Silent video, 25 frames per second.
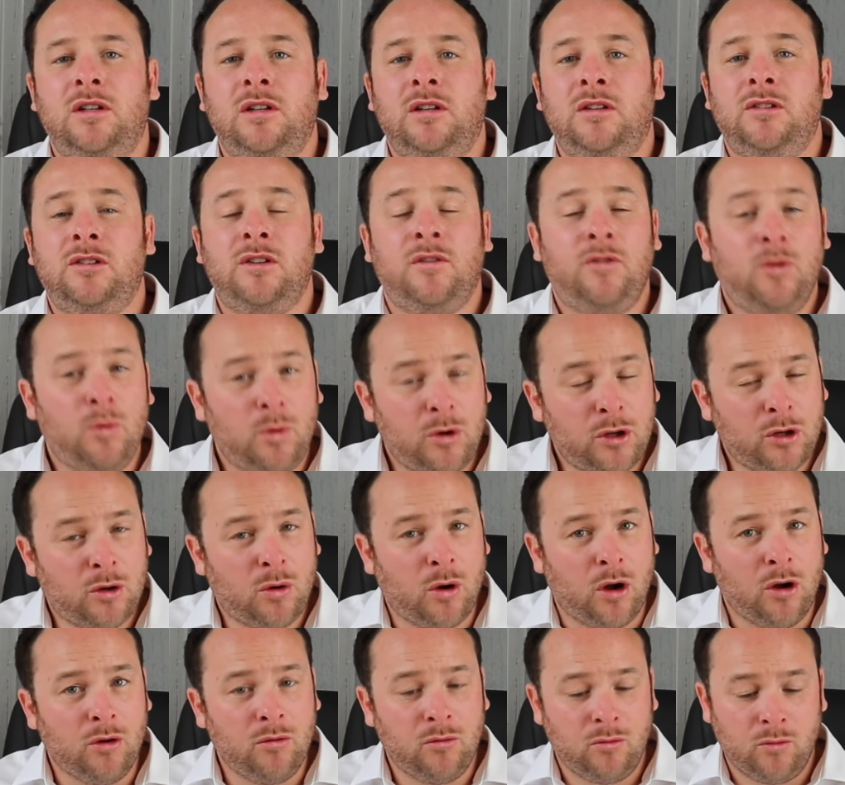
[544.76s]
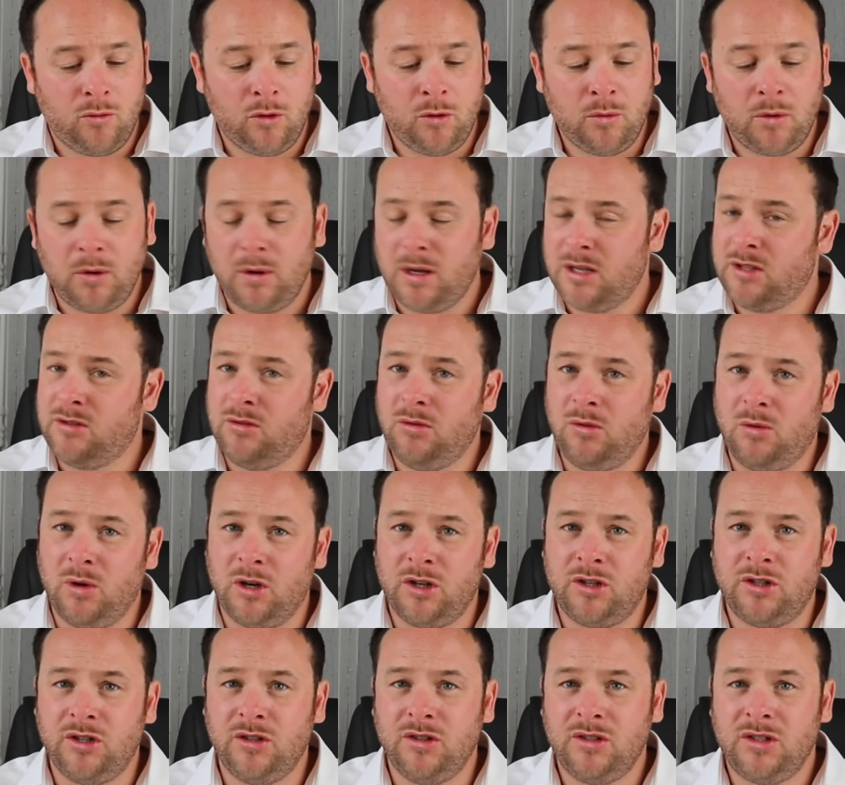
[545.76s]
So if you want a quote, we want to ask some
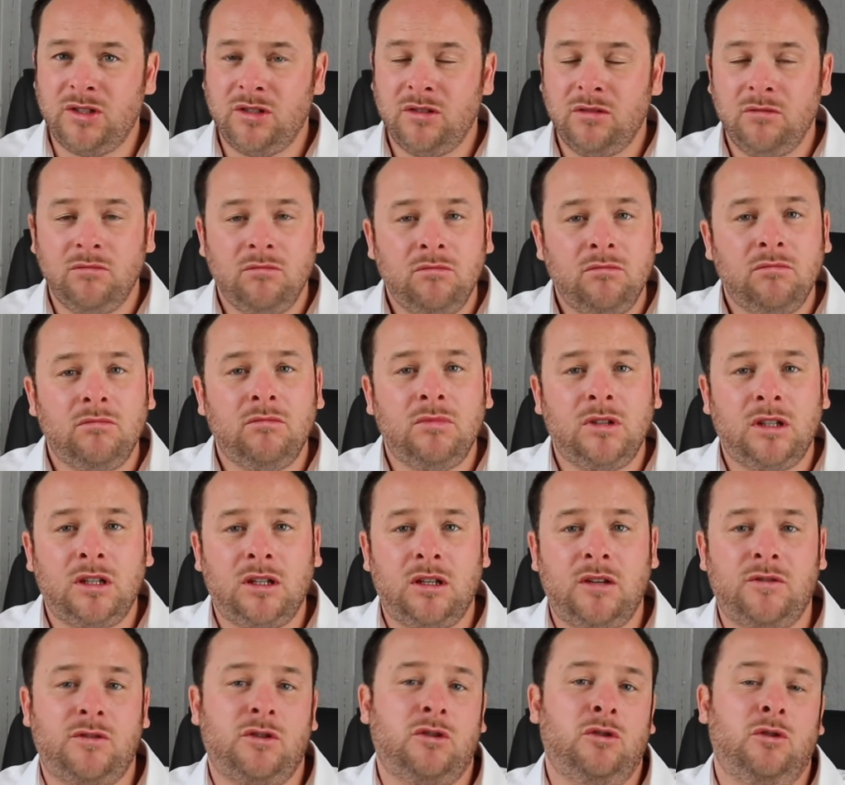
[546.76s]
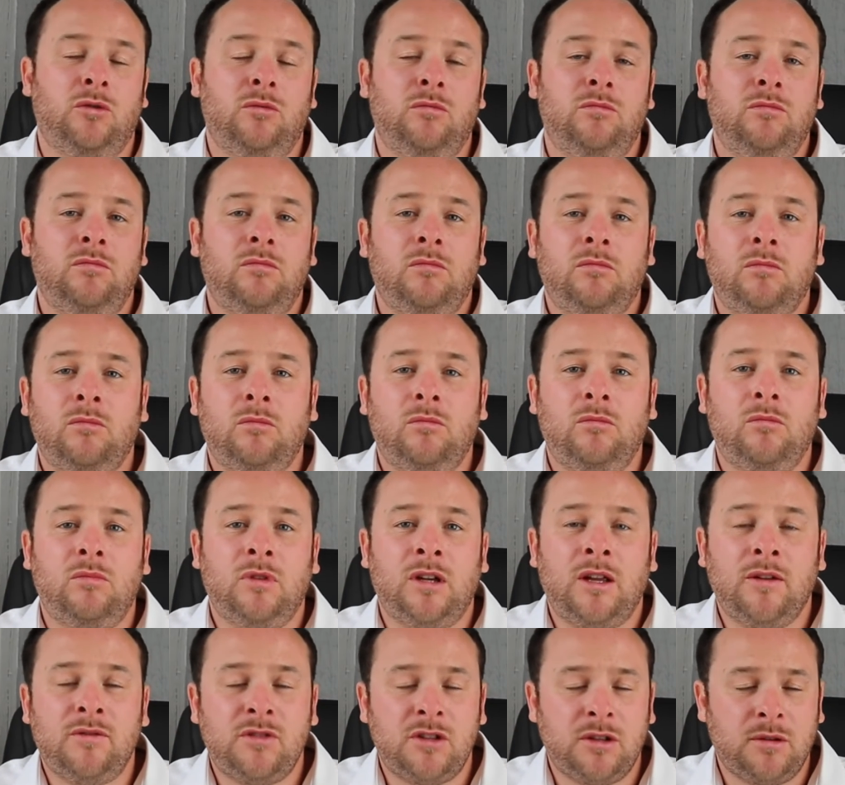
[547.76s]
questions, give us a call.
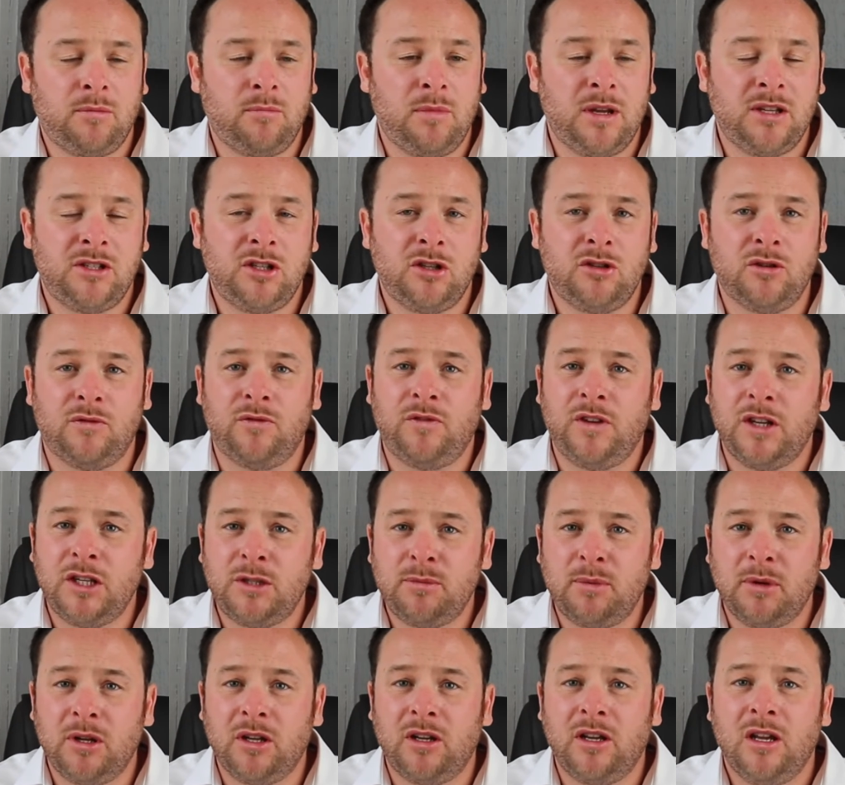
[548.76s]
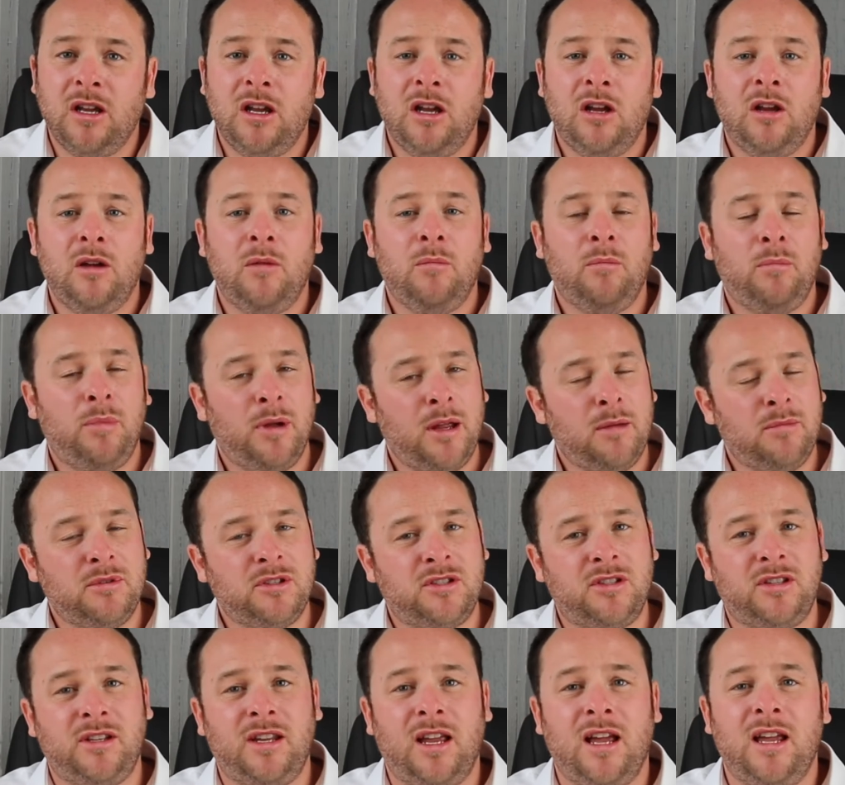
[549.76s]
Give us a message on Facebook, PM us
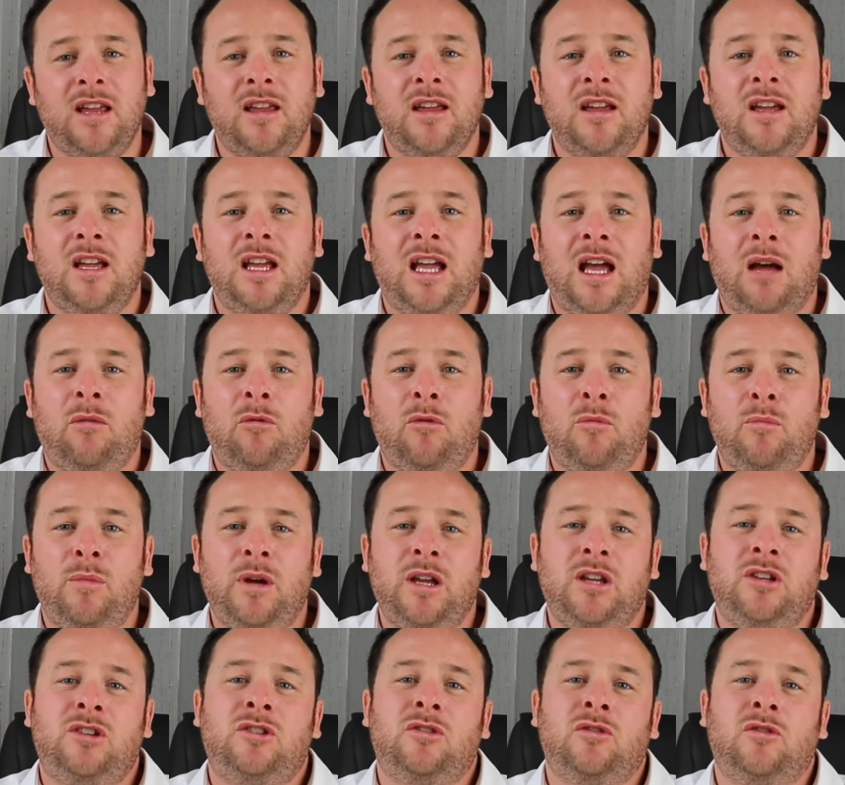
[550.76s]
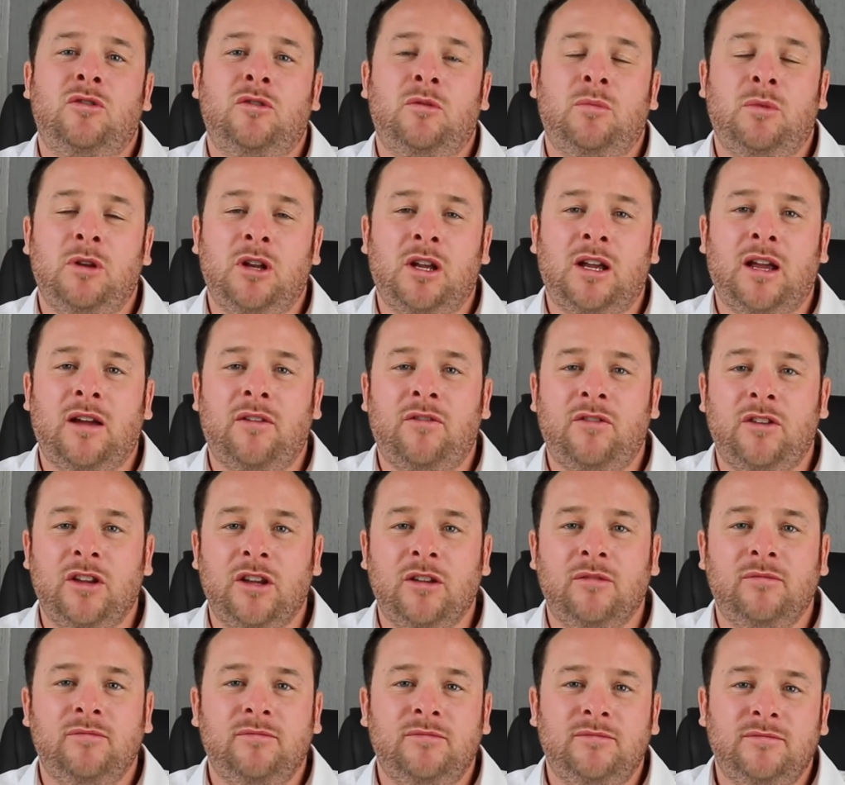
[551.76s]
today, and we'll make sure that we look after
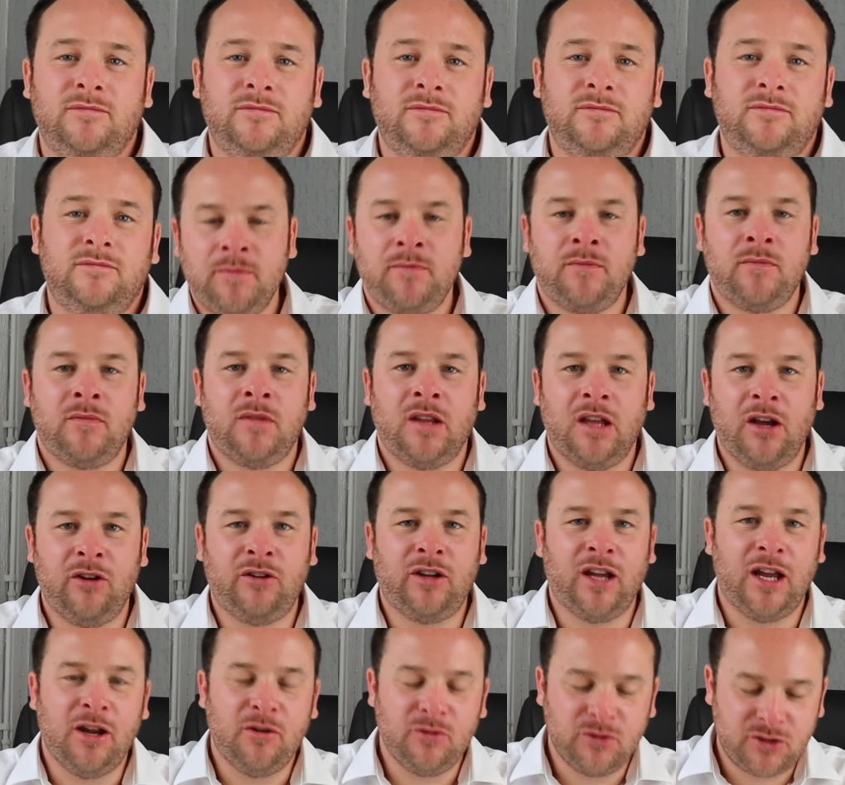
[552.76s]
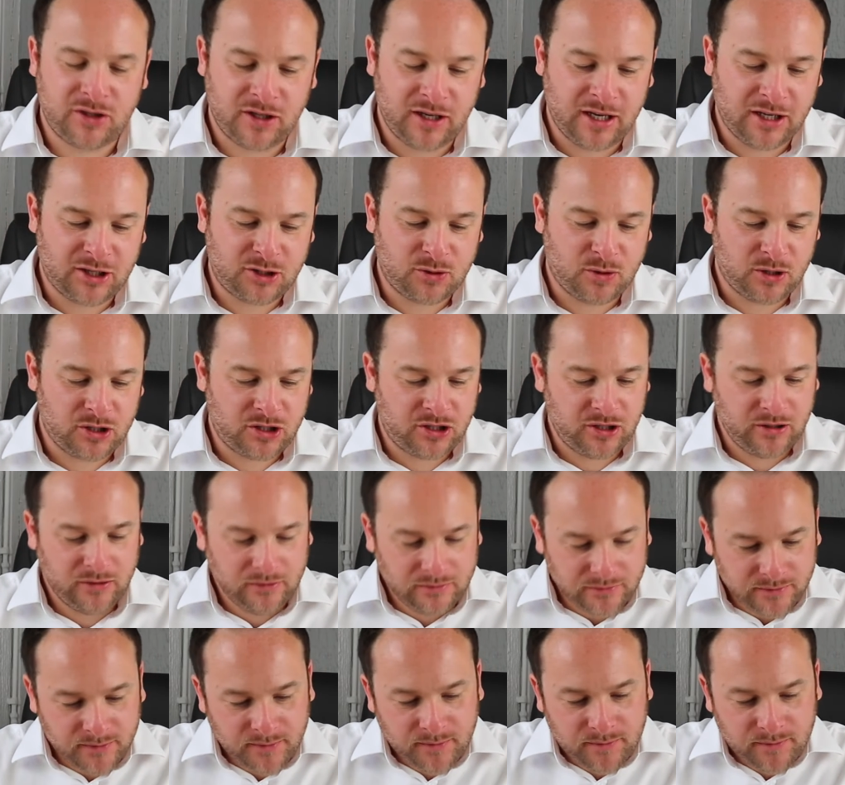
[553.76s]
you. Okay, on to the next question.